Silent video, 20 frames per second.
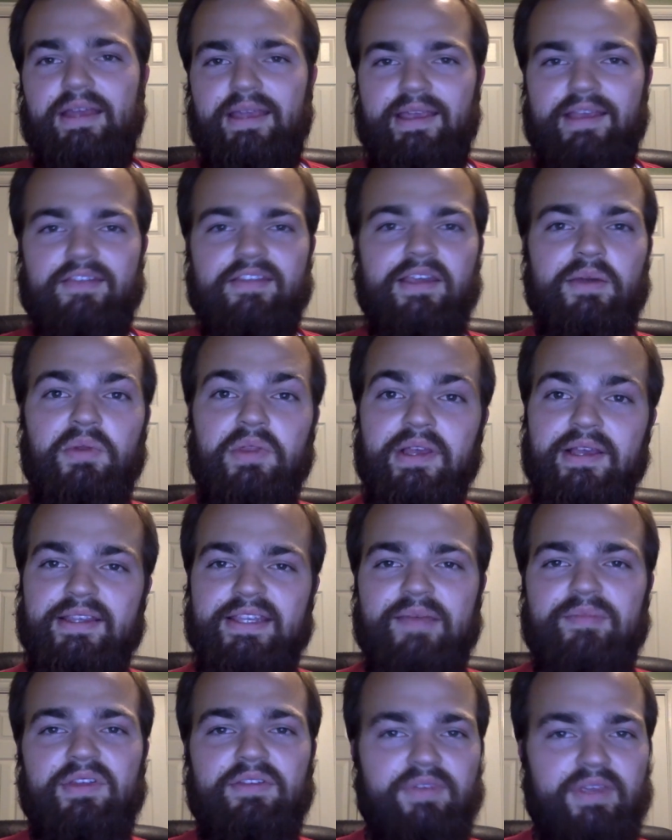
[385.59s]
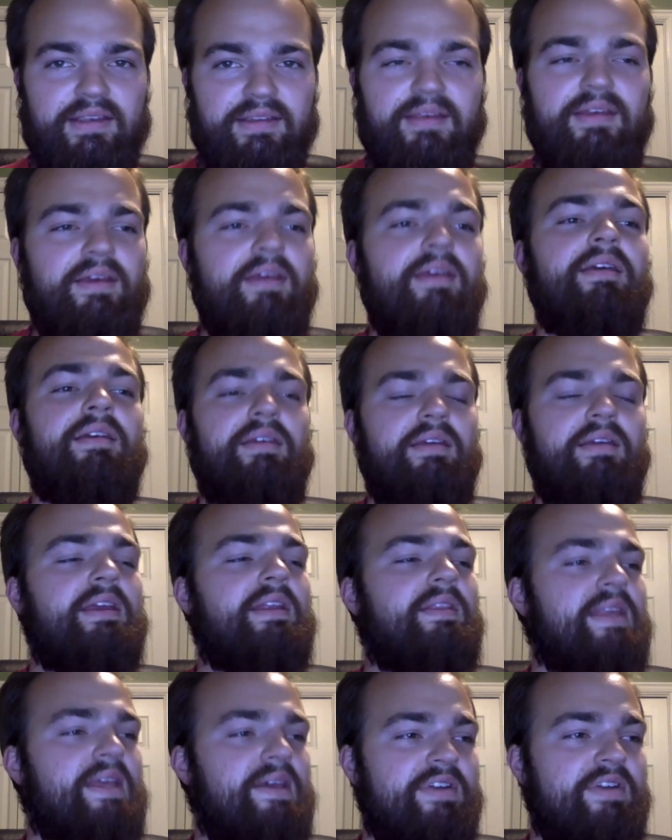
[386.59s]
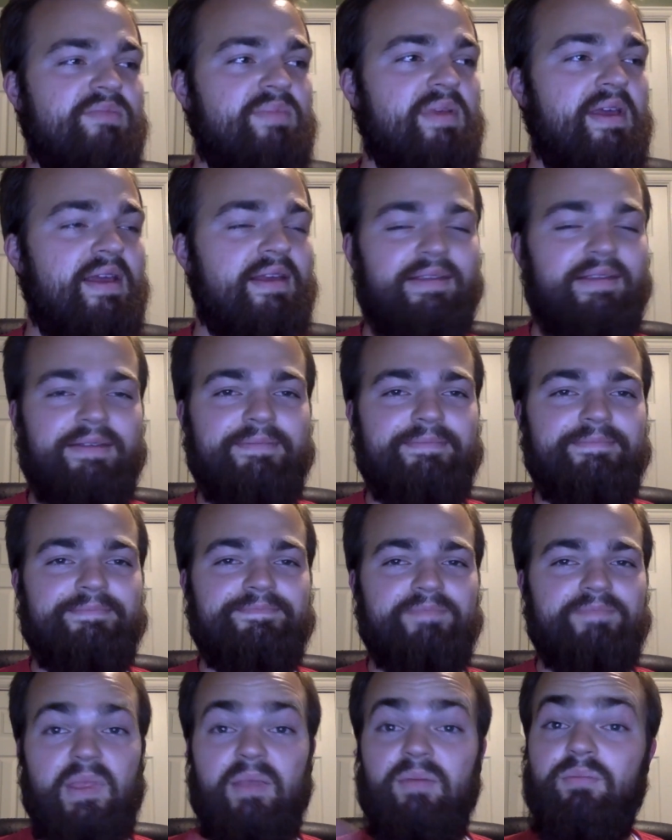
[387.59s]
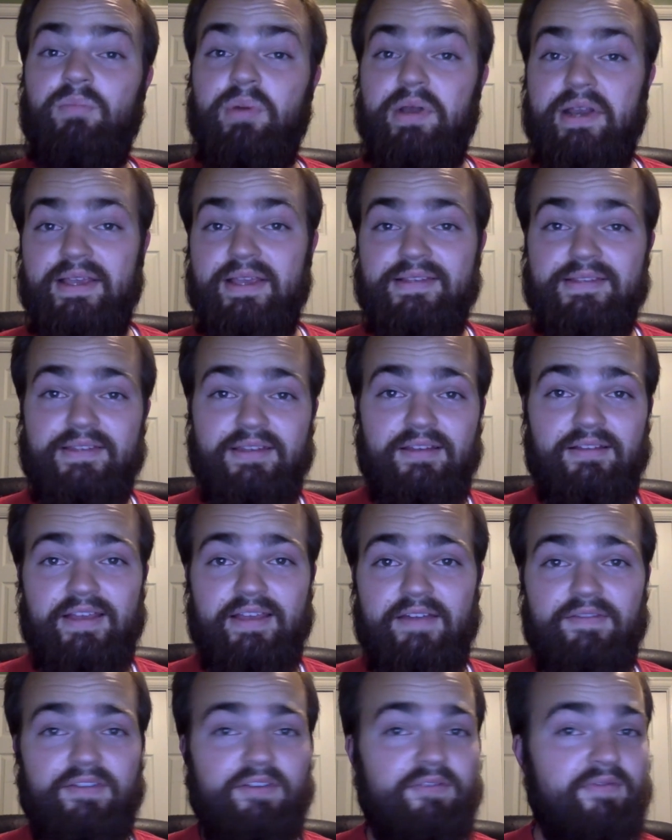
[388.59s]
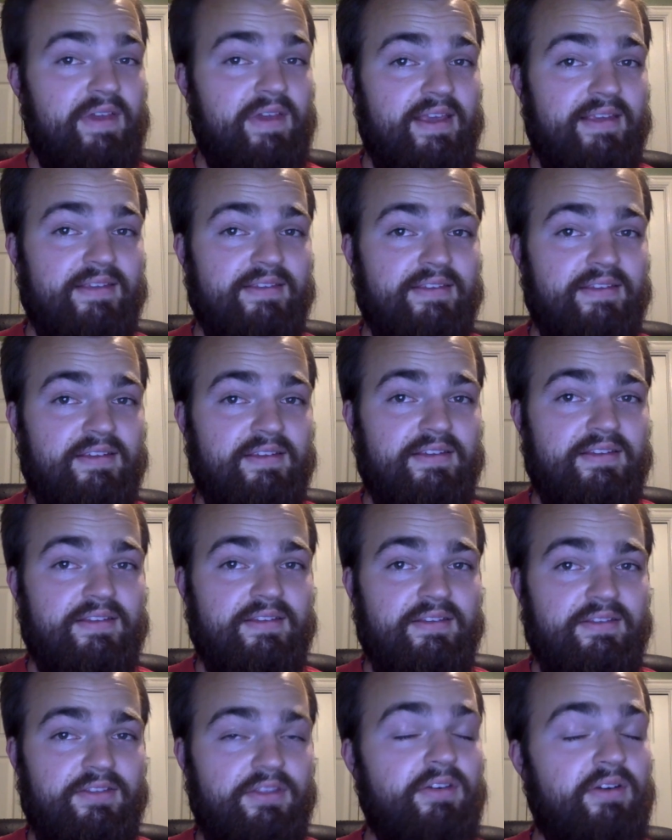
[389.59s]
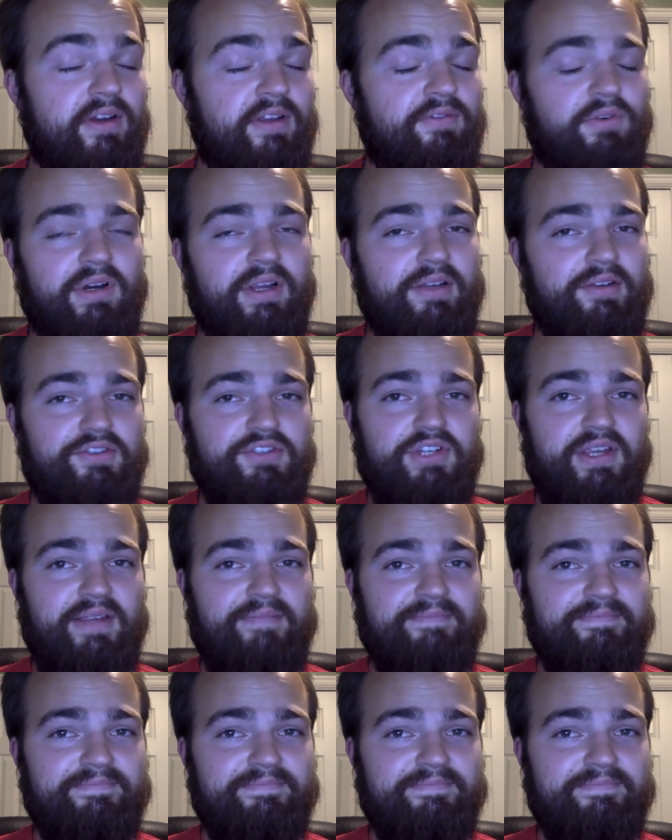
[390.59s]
I guess I will accept defeat in that respect. But I still have the fastest, 3400G.